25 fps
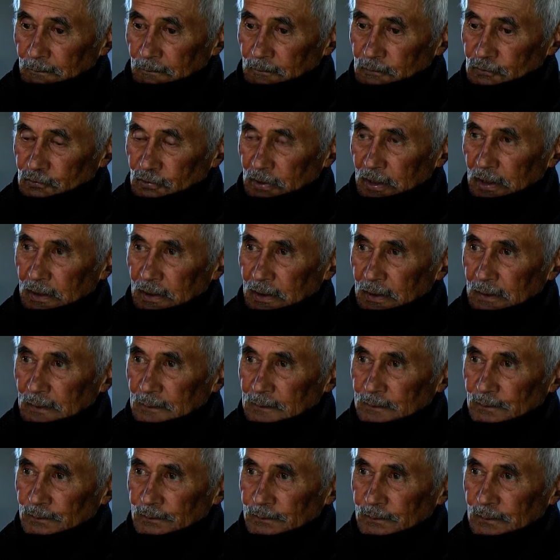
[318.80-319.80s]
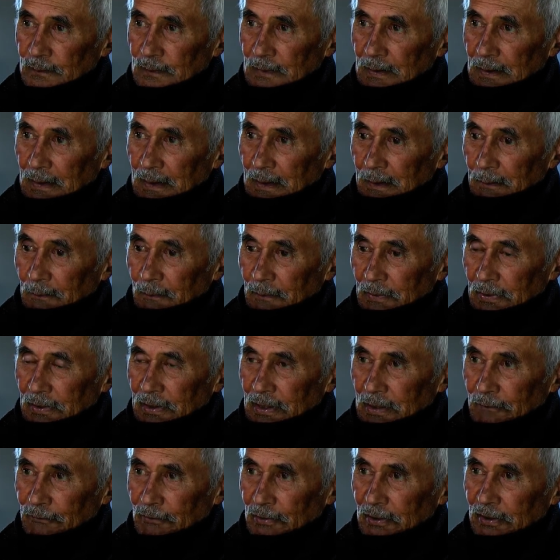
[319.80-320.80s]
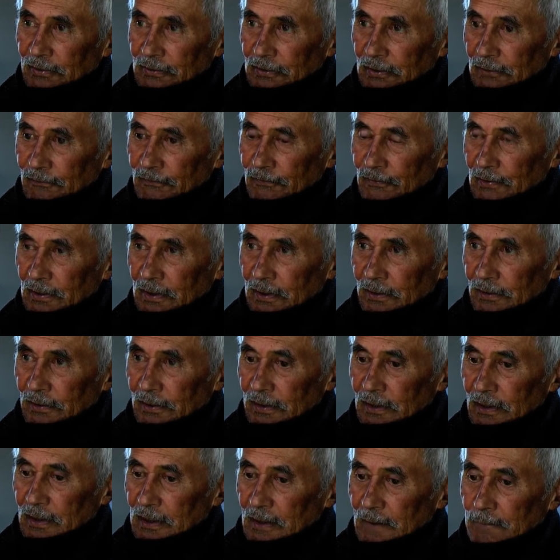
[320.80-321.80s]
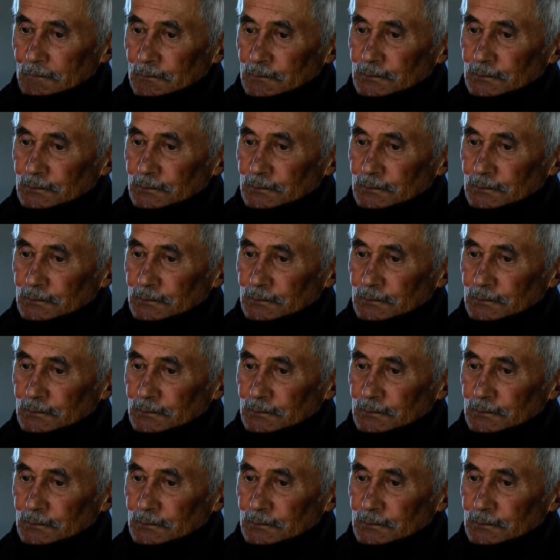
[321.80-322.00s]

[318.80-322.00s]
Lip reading: training. But I never got that far. I